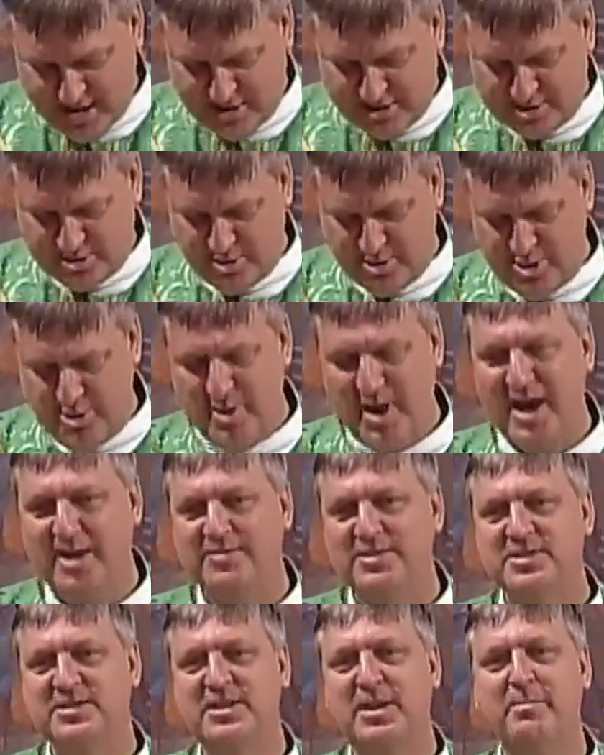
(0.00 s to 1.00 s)
So you have
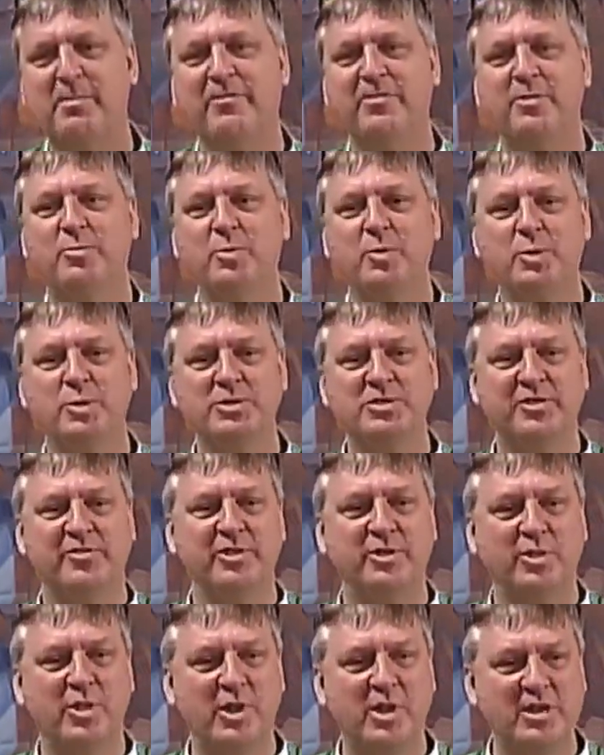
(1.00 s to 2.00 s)
some of the rules and
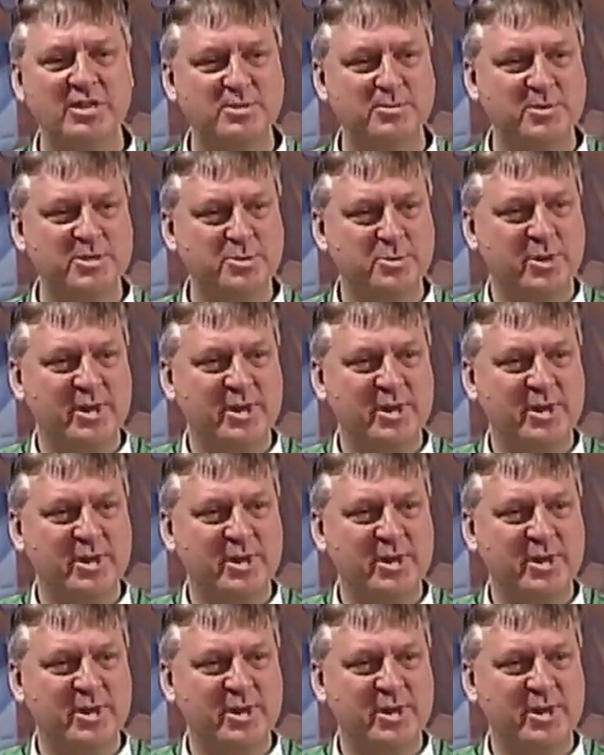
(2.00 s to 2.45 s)
the laws which were